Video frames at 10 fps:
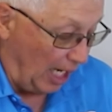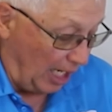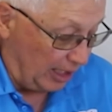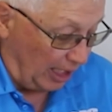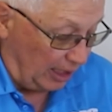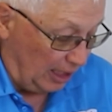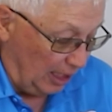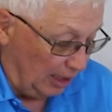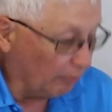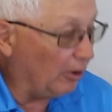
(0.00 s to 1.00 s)
And then
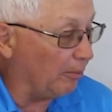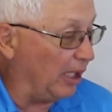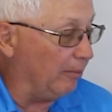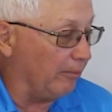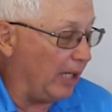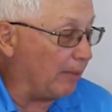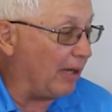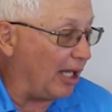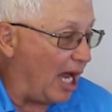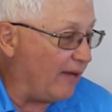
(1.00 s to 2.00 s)
will it make
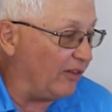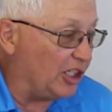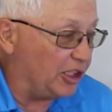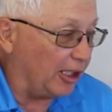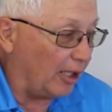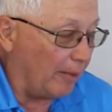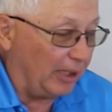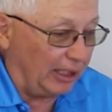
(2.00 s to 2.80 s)
my life easier?